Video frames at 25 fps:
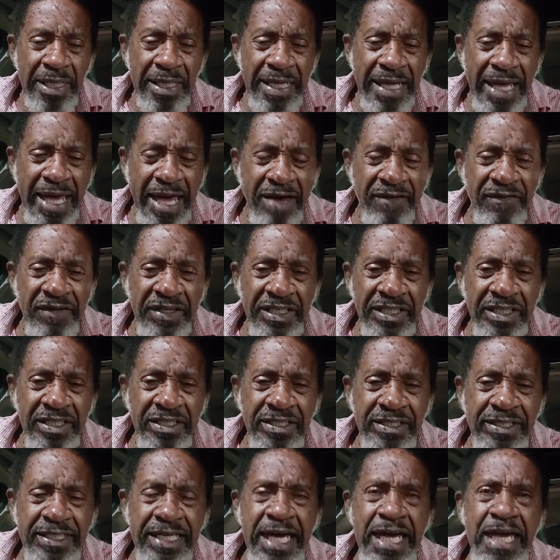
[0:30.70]
having the
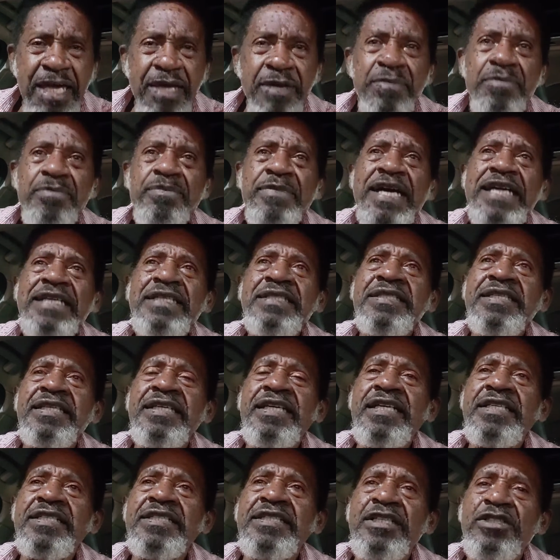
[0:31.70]
same
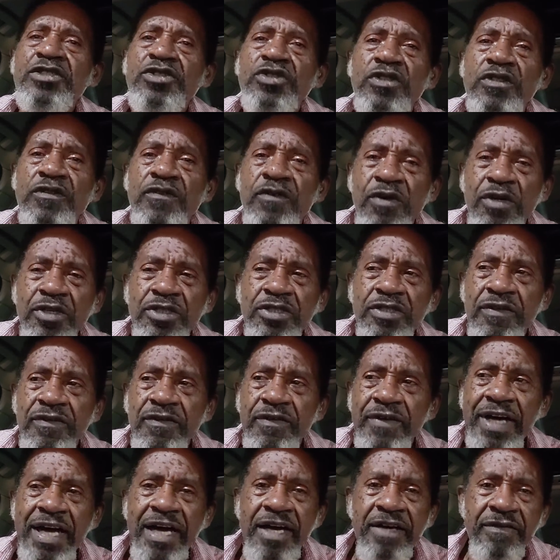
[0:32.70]
basic essentials for
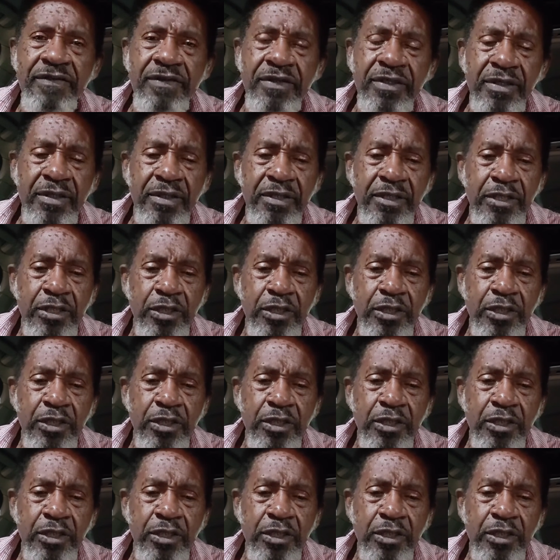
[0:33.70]
survival